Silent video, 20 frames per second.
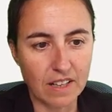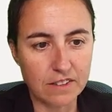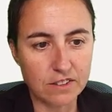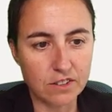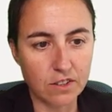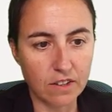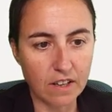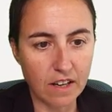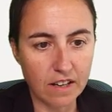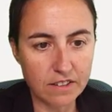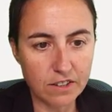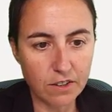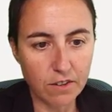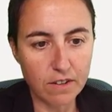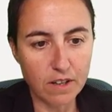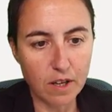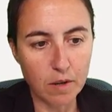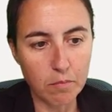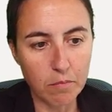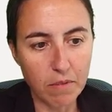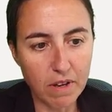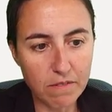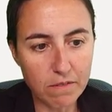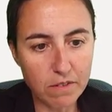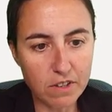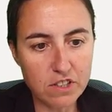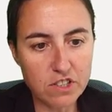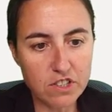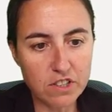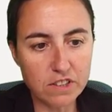So category name
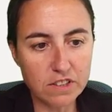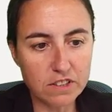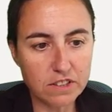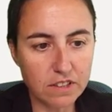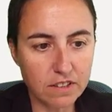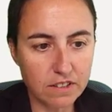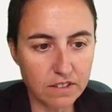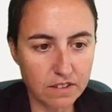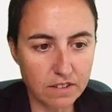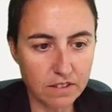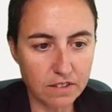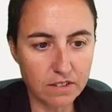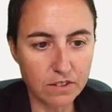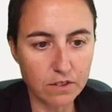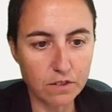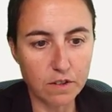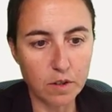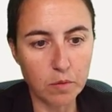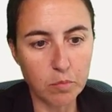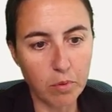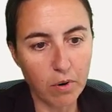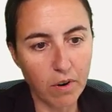beverages, unit